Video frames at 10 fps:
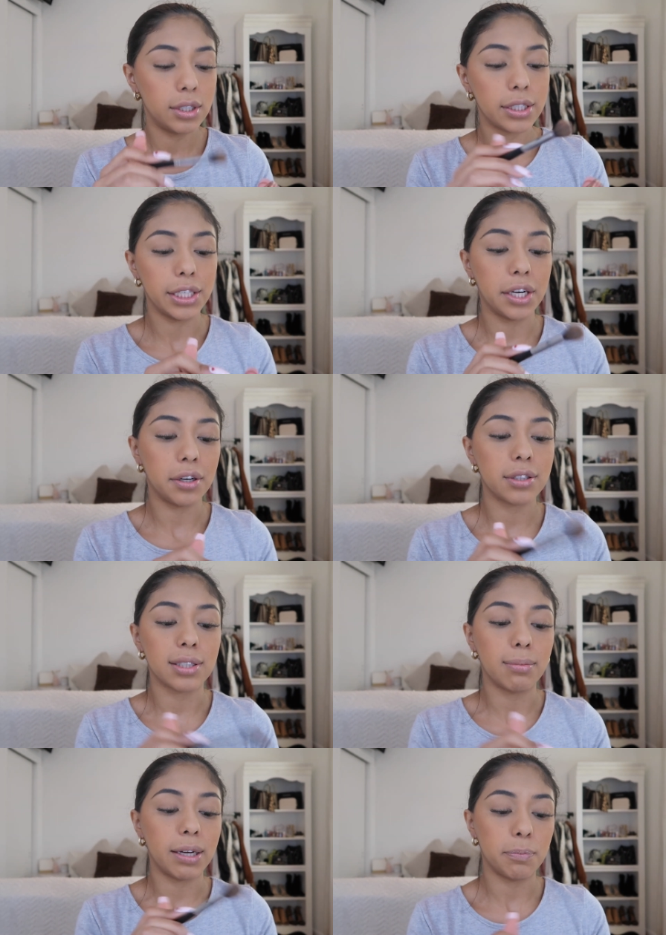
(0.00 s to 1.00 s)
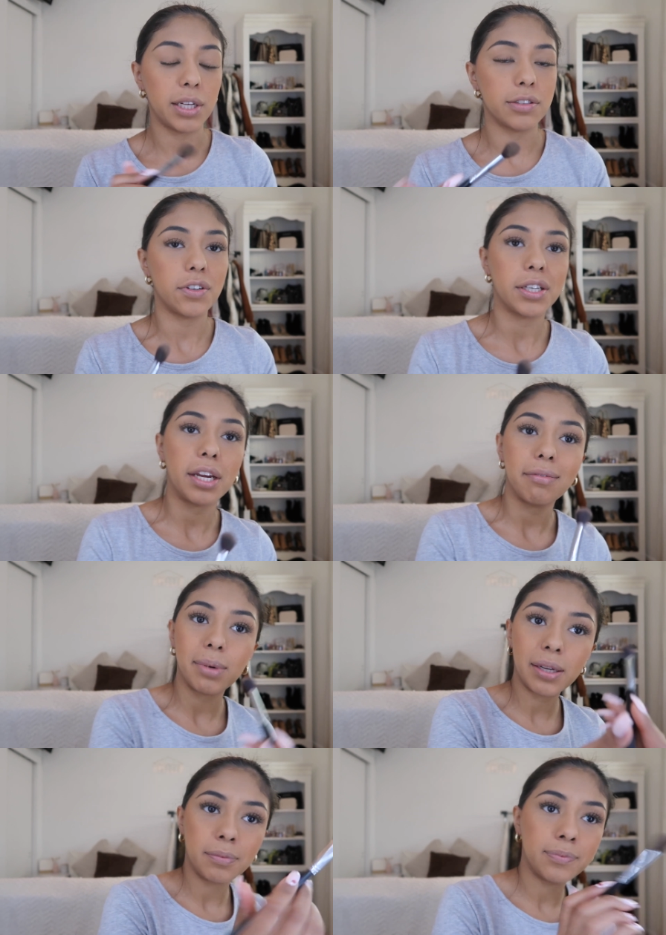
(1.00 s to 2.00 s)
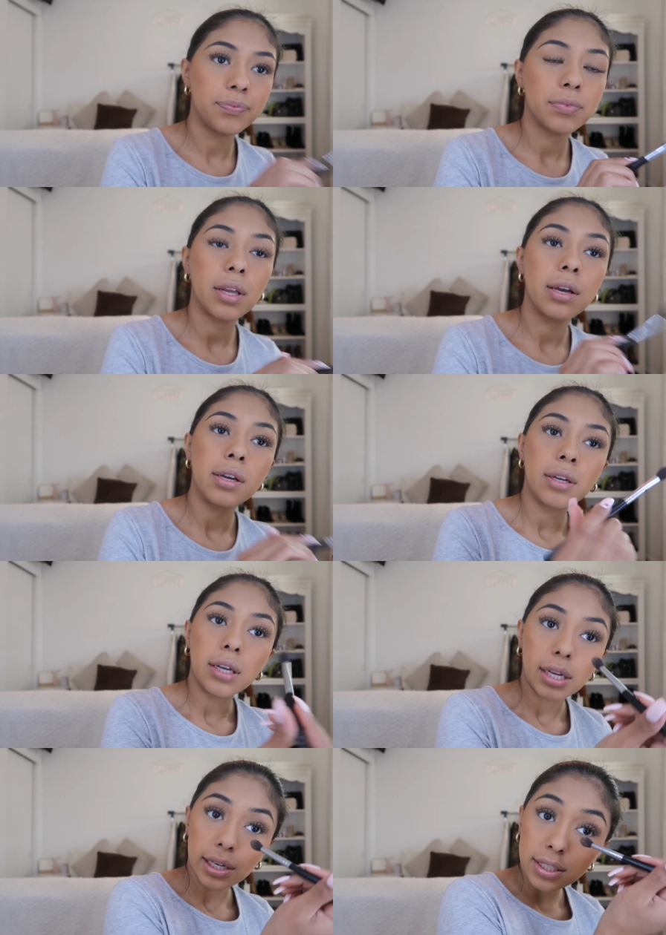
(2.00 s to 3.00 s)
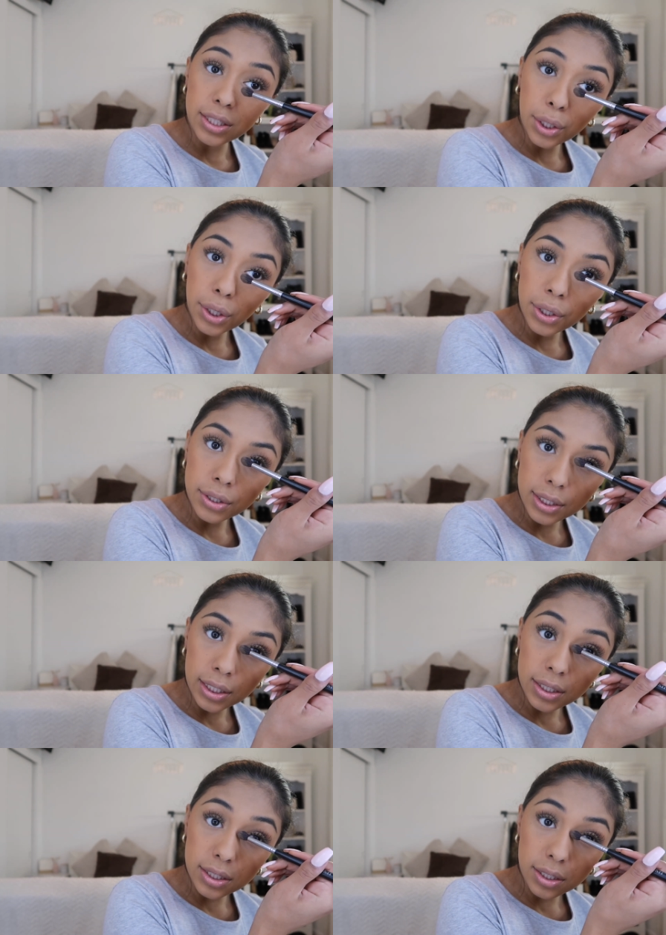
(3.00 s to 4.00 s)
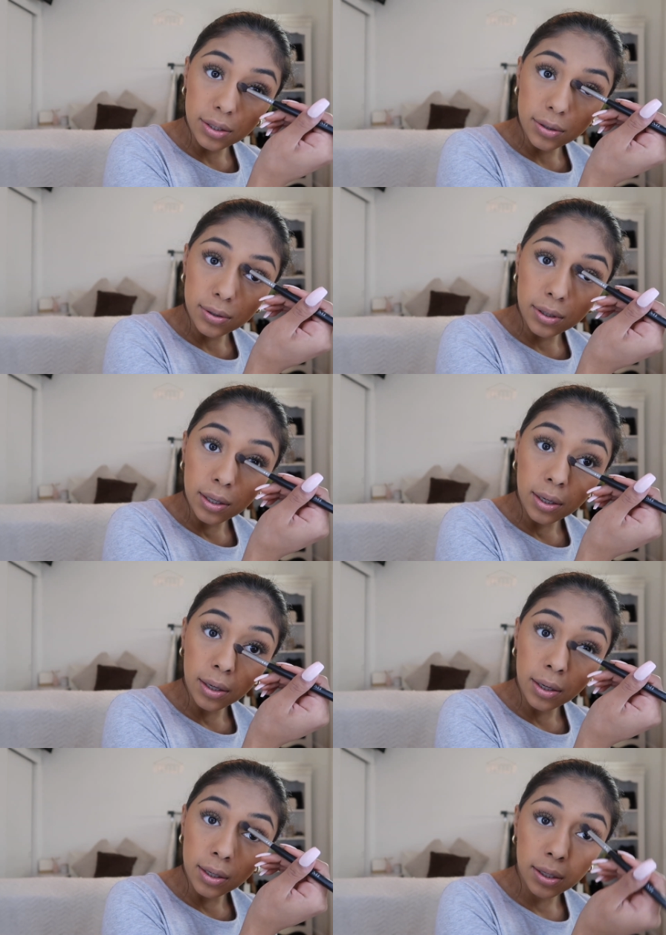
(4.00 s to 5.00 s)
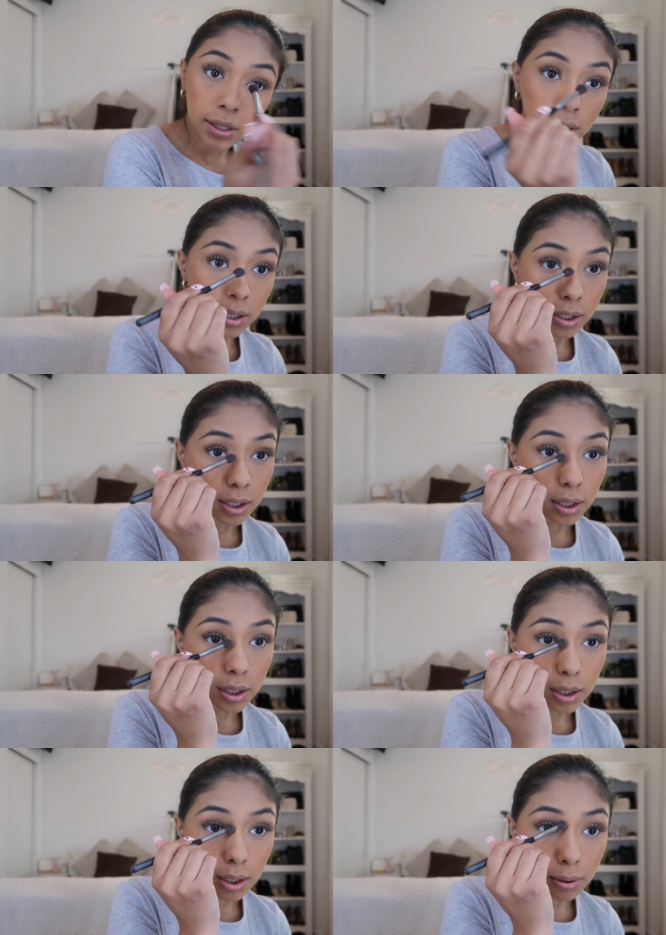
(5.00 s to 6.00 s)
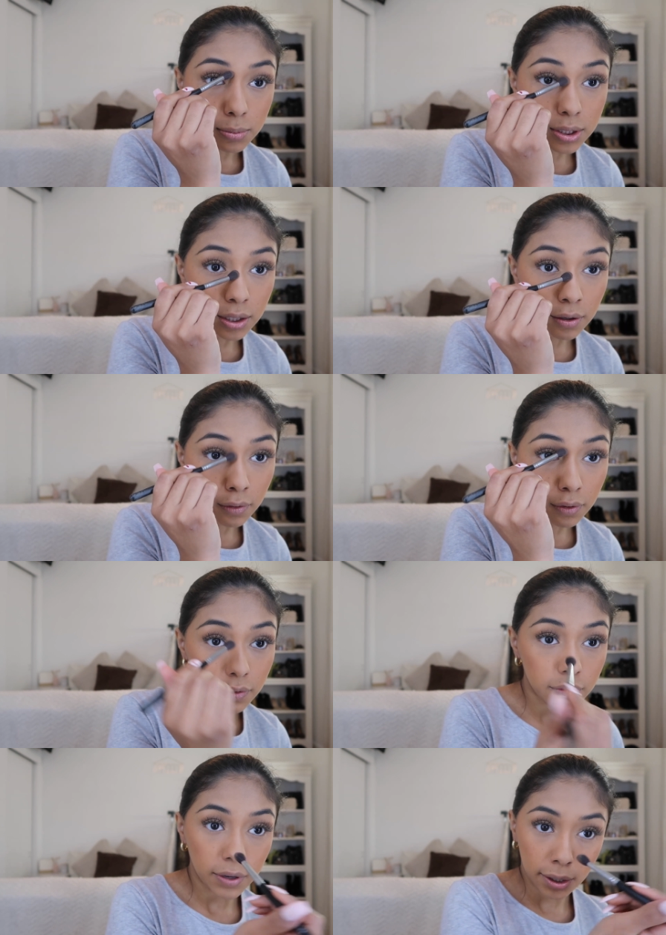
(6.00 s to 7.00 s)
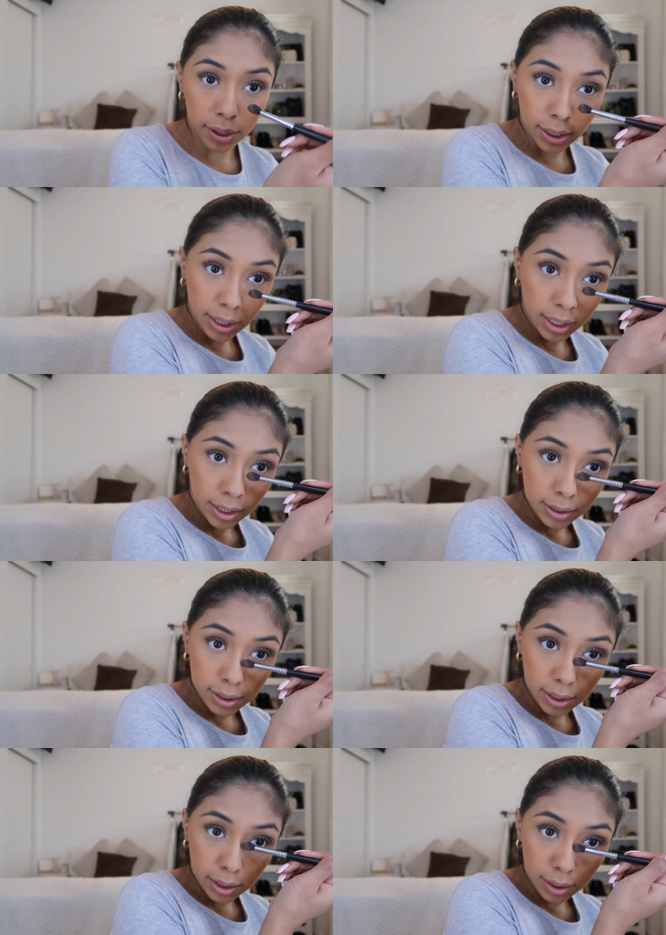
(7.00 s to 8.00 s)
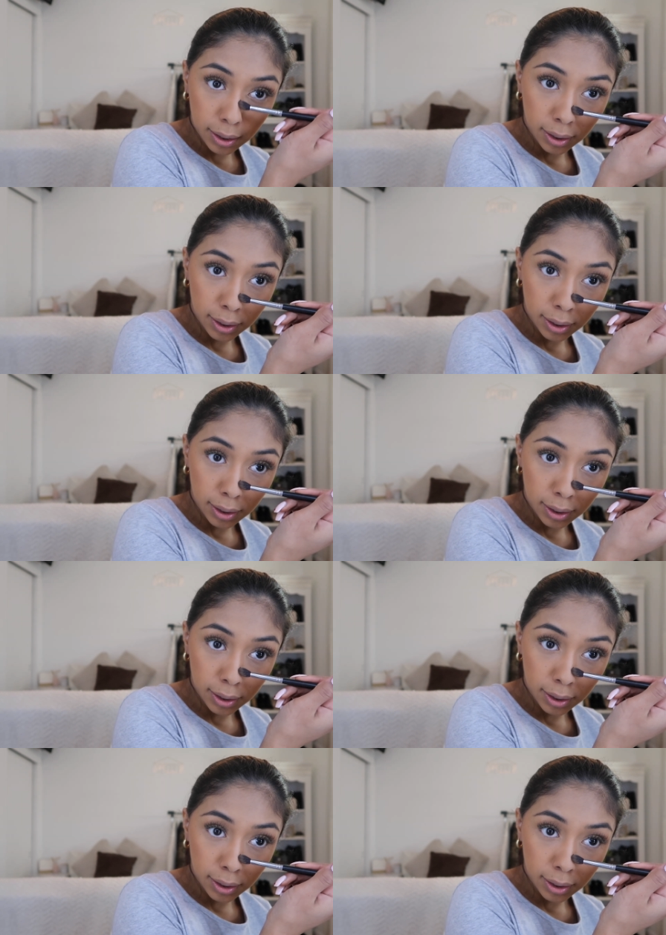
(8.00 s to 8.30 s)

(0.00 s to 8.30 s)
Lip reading: years that my best friend gave me. I still use it, so comes in very handy.